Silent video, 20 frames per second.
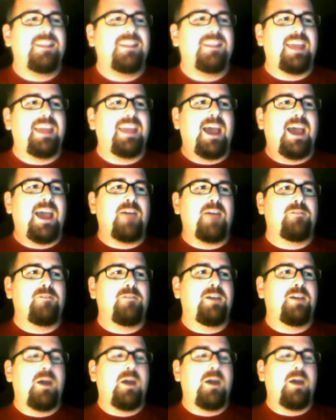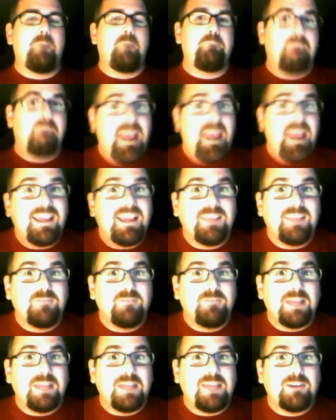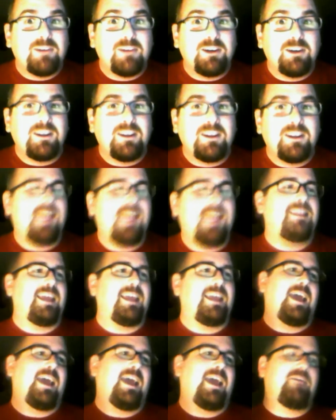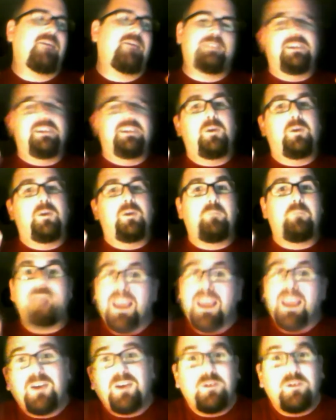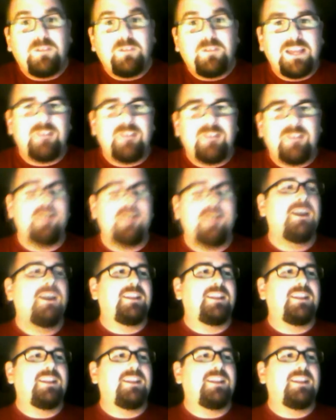They have bacon flavored, they have dill pickle flavor.